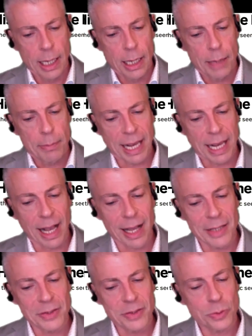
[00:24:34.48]

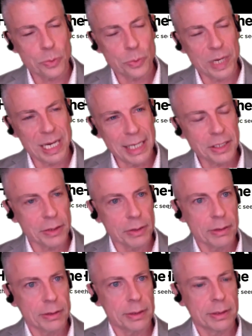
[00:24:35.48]
because we need to
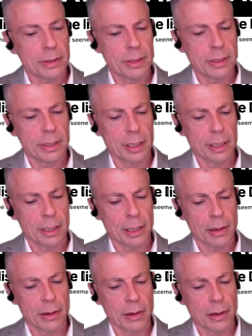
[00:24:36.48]
learn
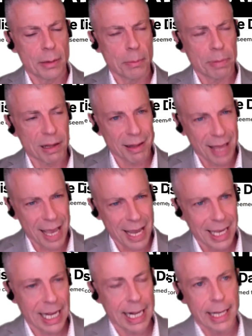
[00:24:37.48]

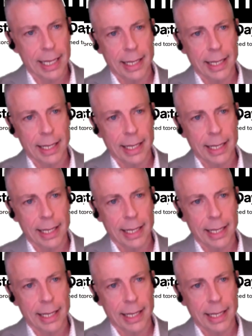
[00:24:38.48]
planning